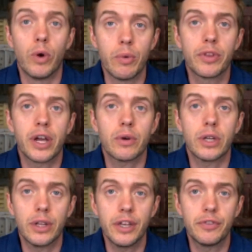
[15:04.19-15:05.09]
We were there
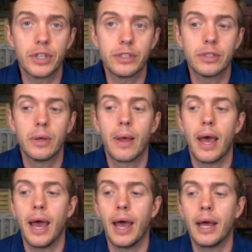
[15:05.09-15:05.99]
in Cleveland,
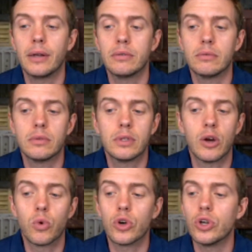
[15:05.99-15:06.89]
and
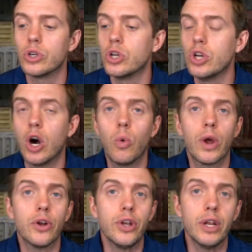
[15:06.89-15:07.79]
there were
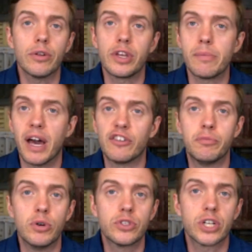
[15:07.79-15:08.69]
nowhere near the amount
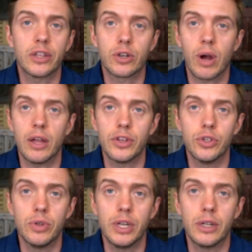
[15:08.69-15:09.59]
of boots on the ground
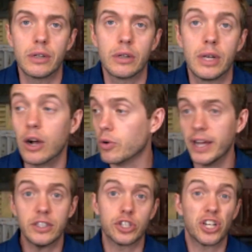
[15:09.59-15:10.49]
that you needed. Now,
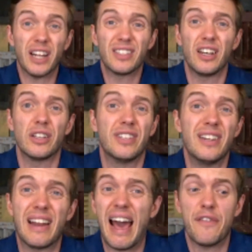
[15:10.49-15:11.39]
granted, Chantel
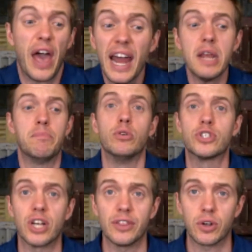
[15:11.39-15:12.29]
didn't have any
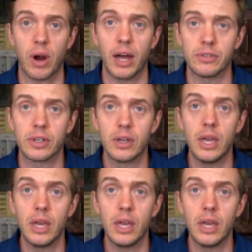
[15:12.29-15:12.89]
boots on the ground.